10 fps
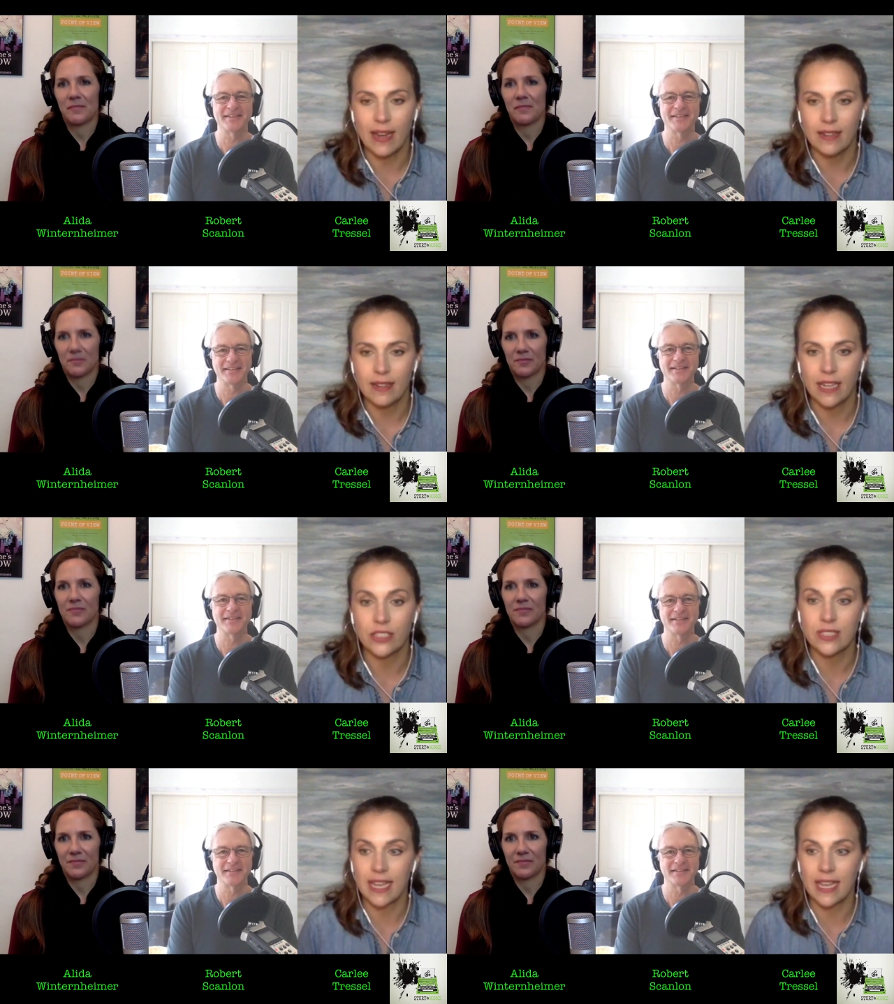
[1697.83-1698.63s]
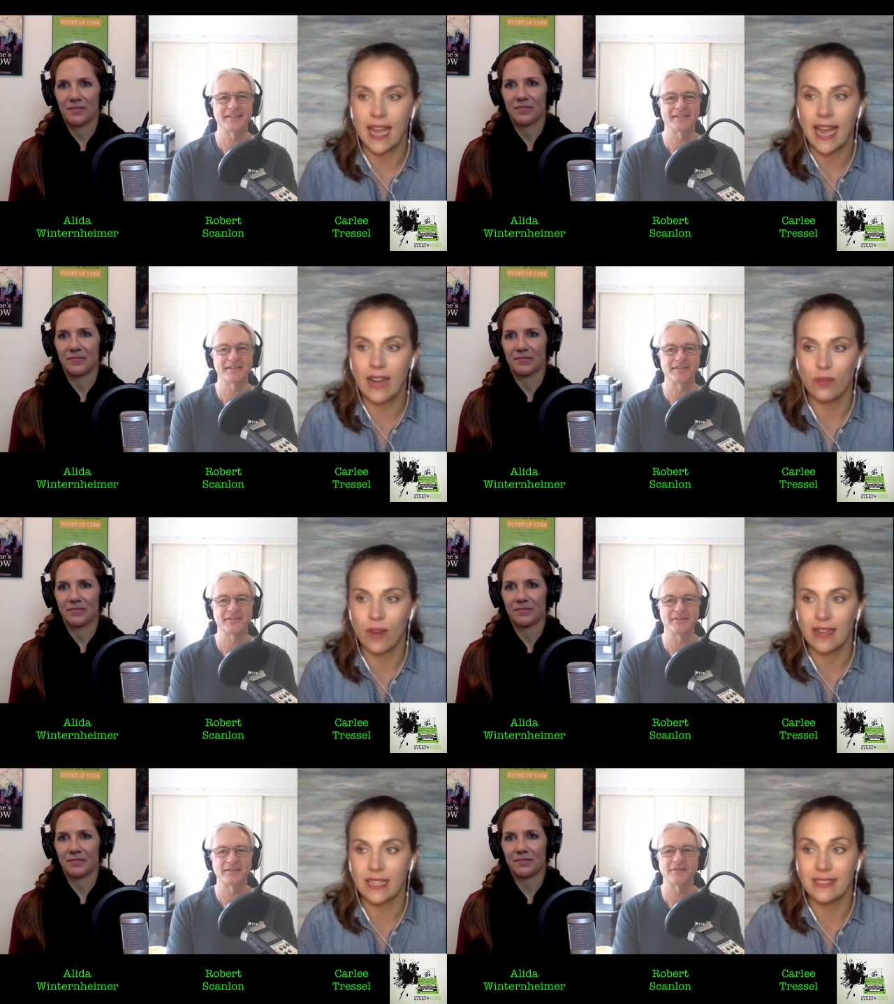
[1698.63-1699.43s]
Speaker 1: read
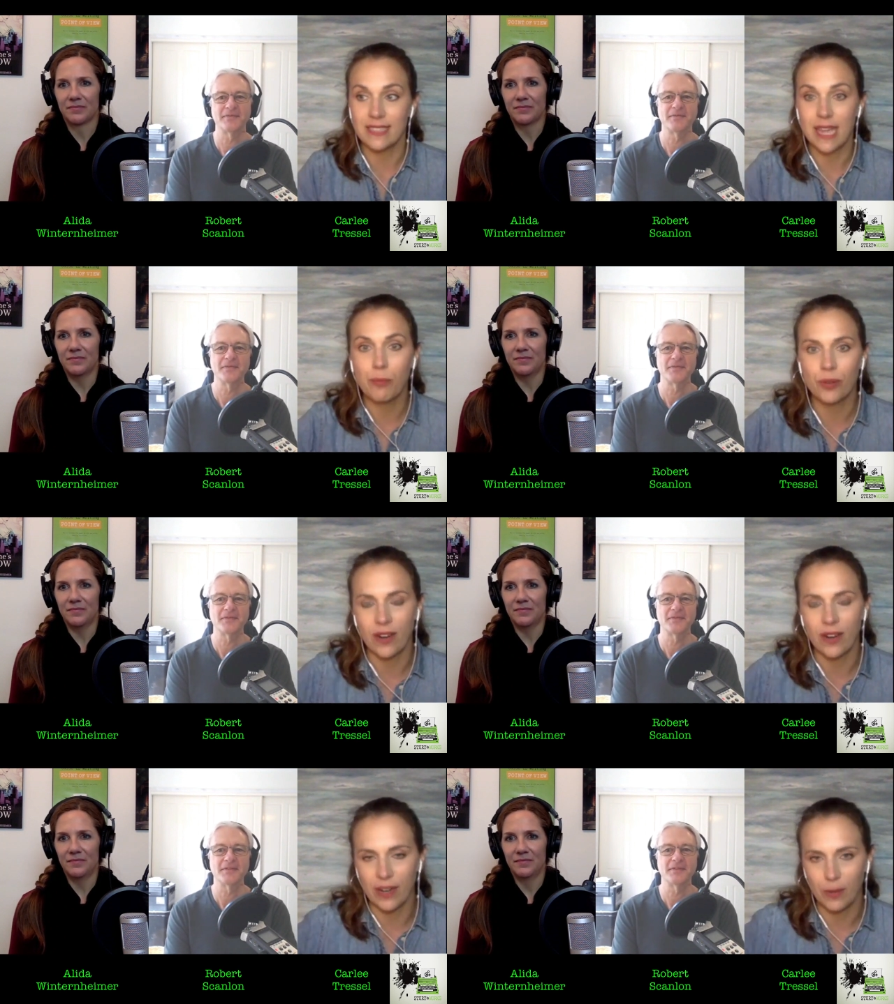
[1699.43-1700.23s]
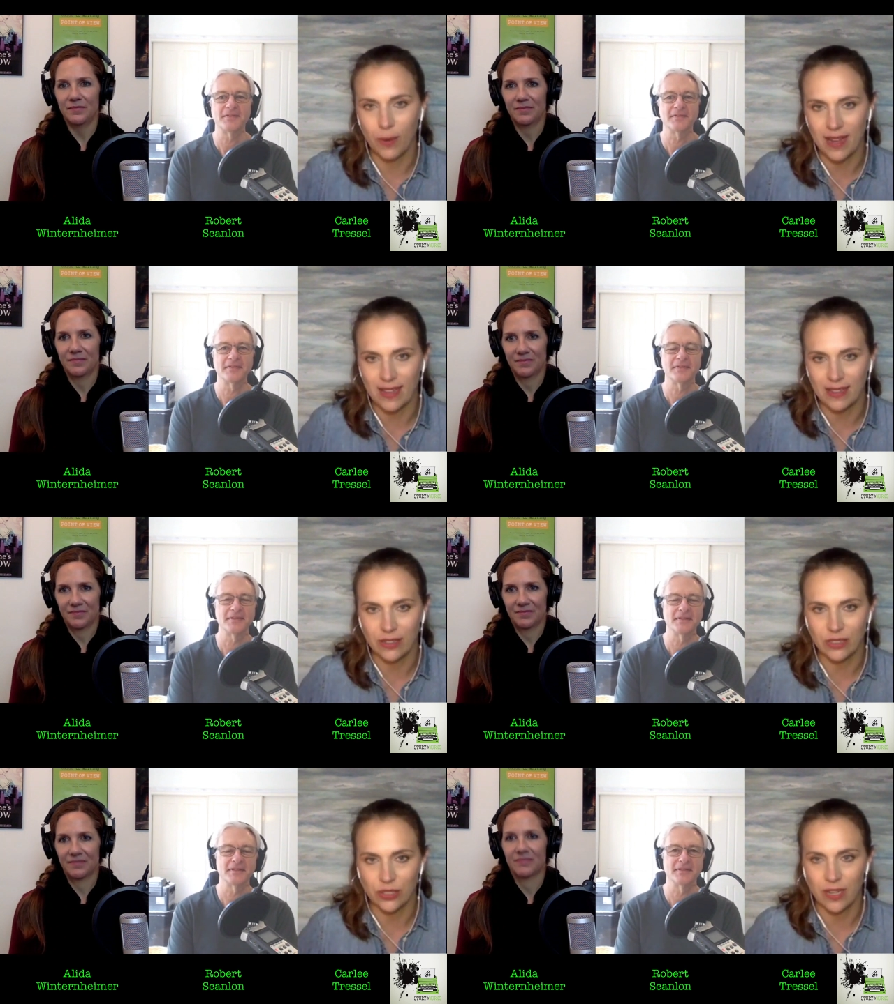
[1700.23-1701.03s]
contemporary YA
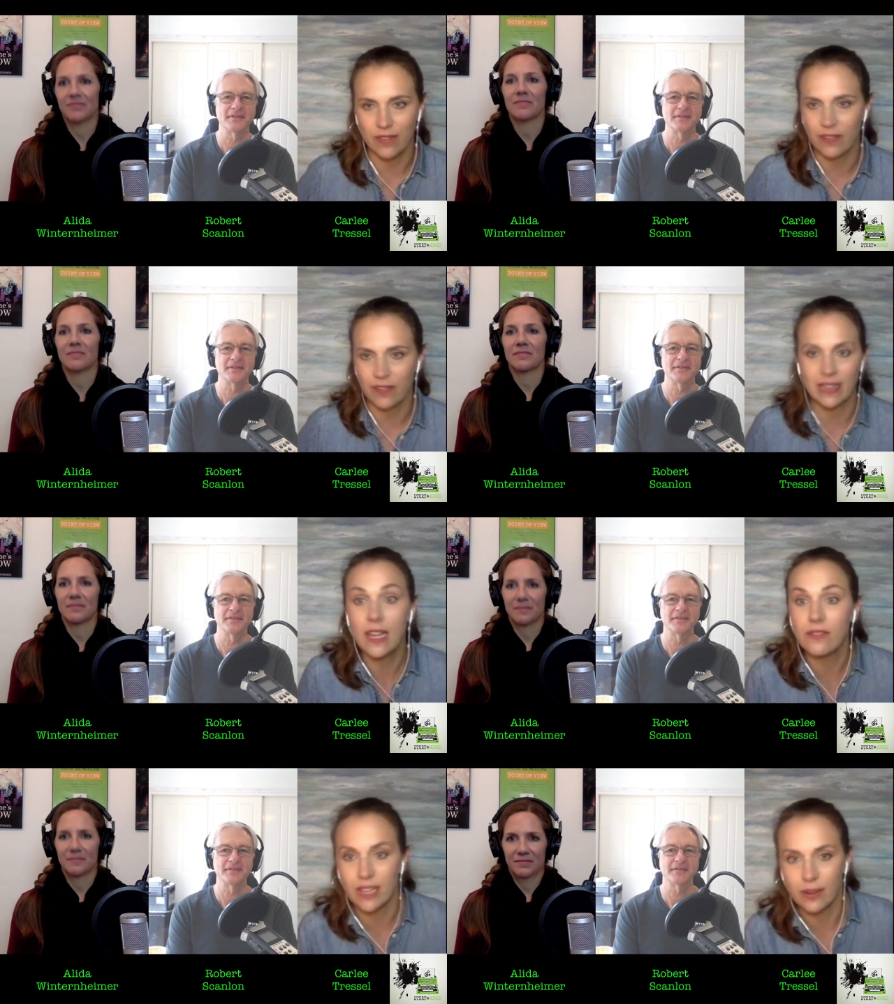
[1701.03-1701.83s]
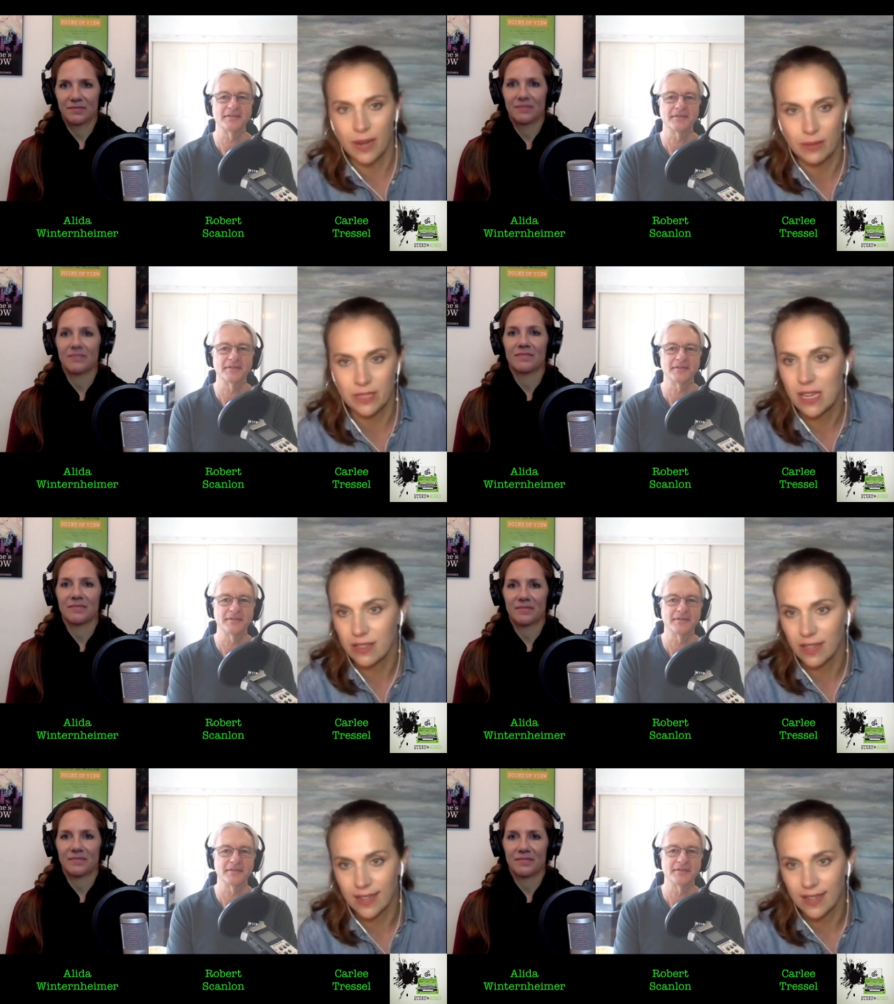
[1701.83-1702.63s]
literature enough. I had loved it when I was
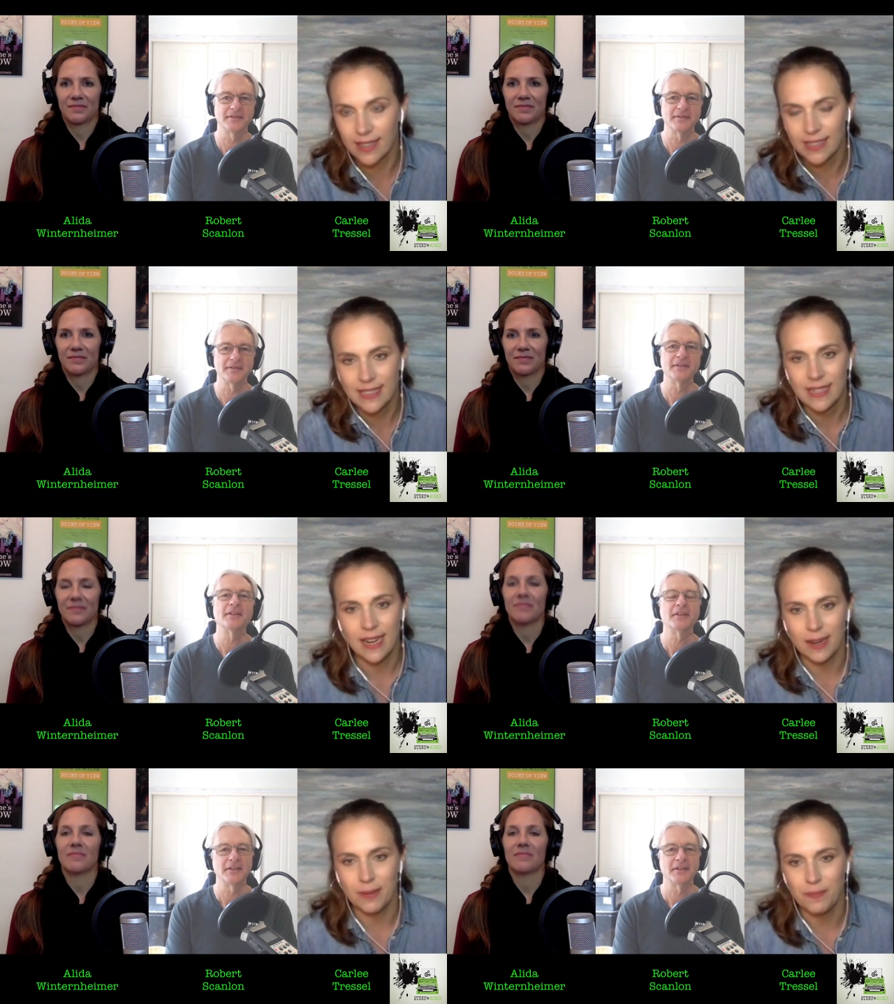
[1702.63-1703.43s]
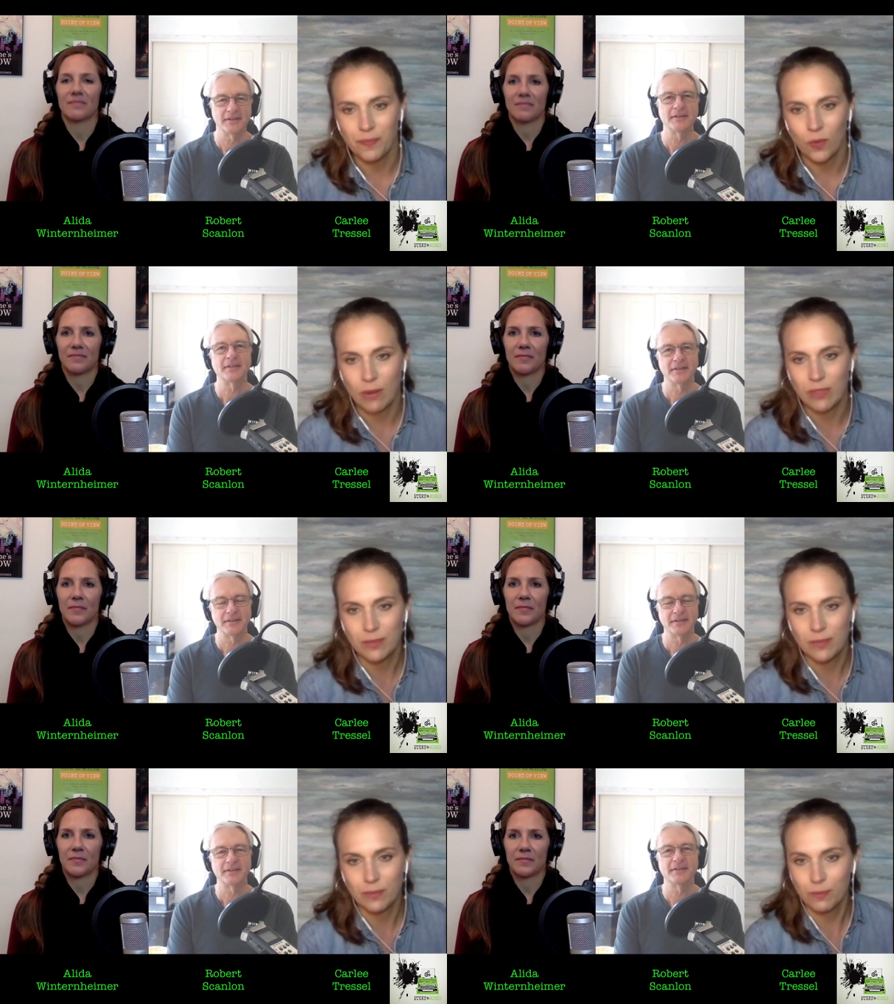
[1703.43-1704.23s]
younger, when I
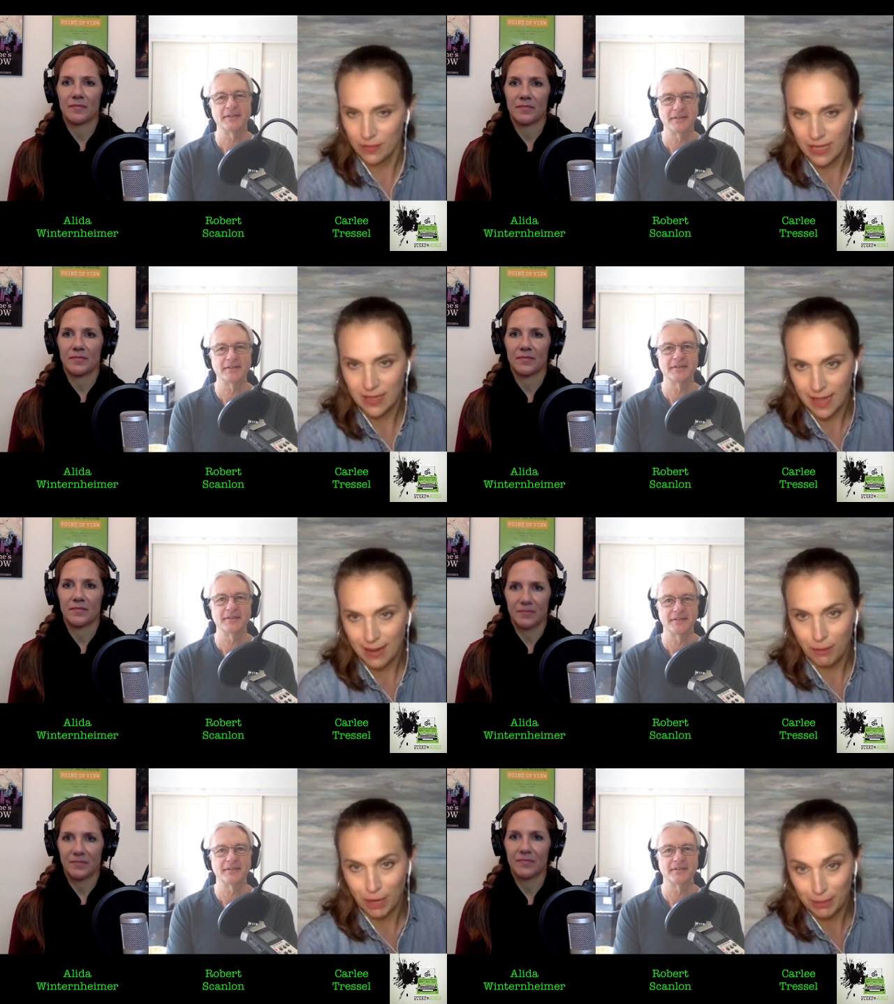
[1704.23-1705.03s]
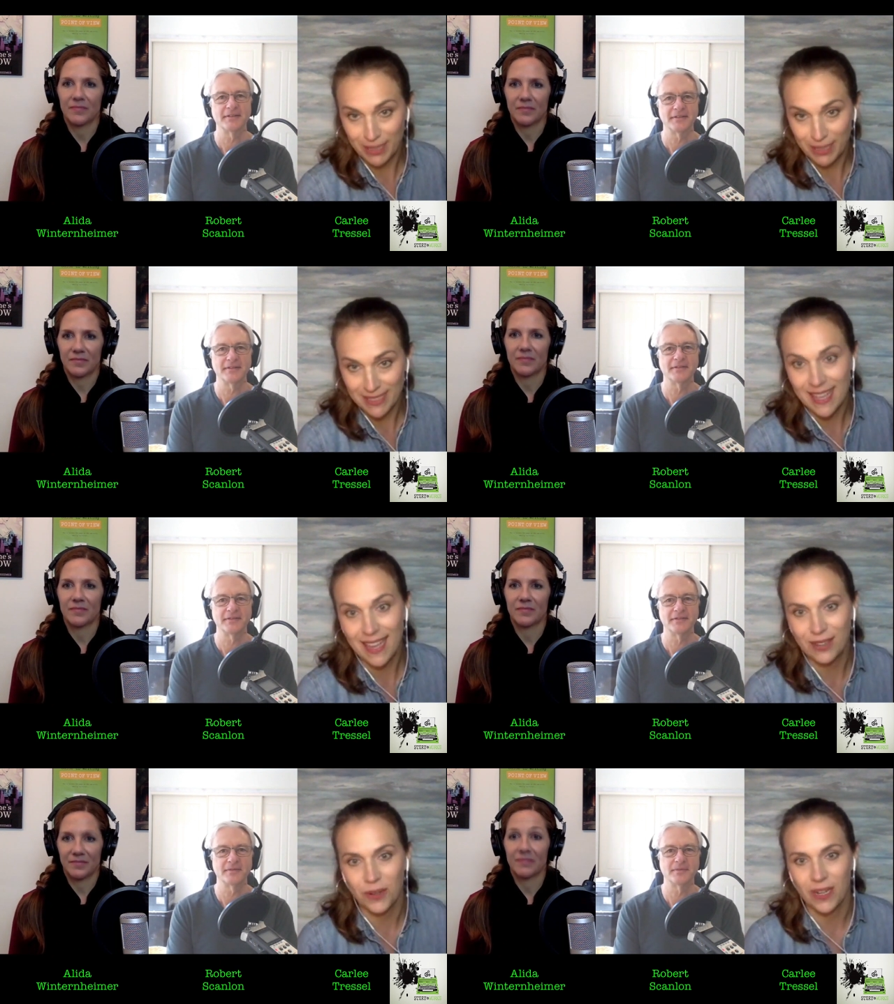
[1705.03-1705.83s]
was in that marketplace
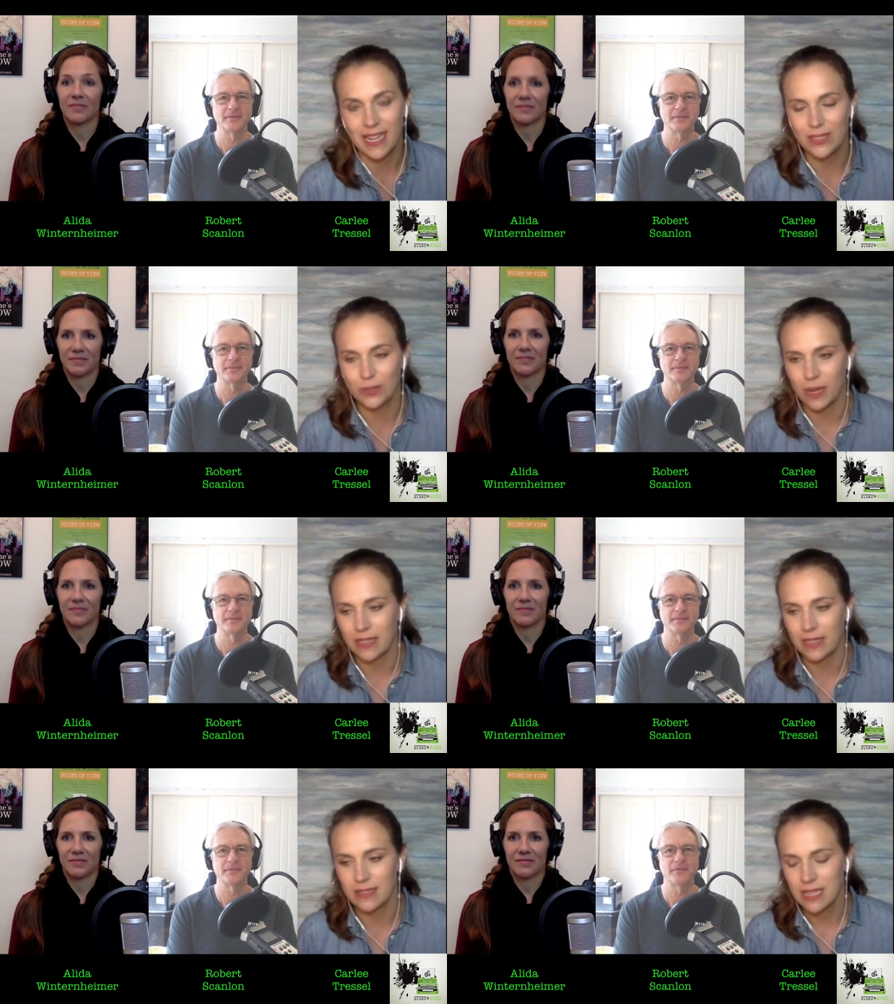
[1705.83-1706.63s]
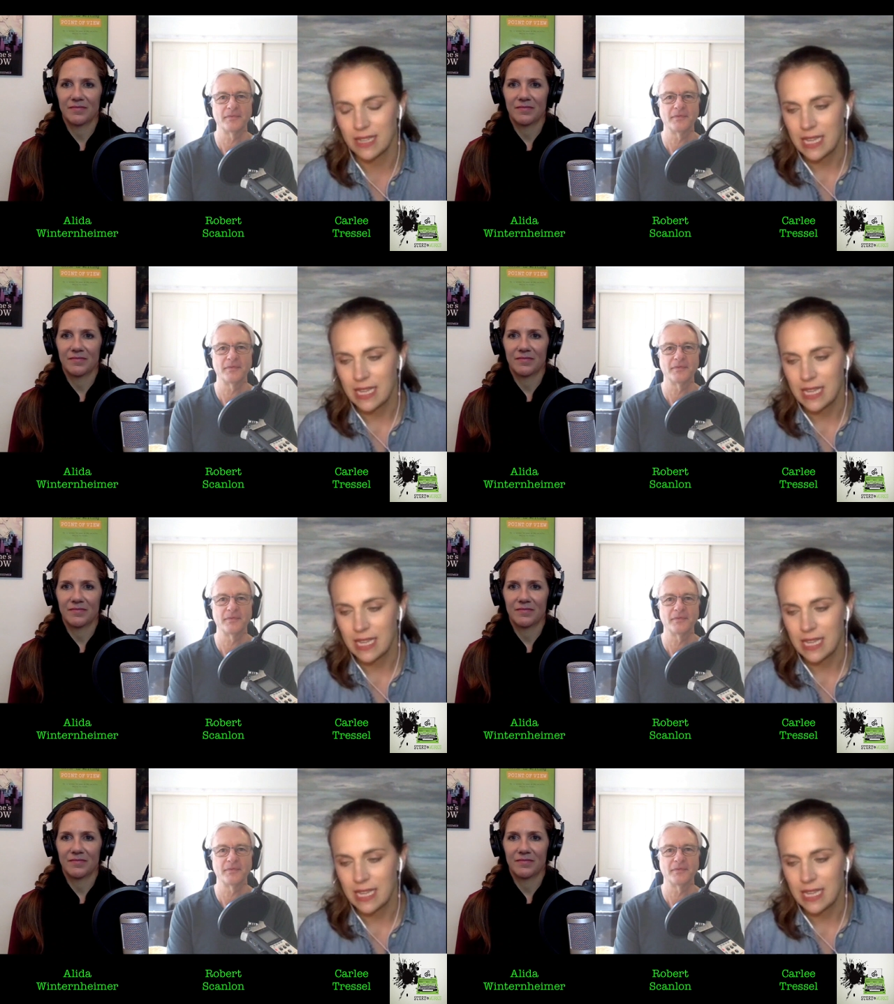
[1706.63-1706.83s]
category, age-wise.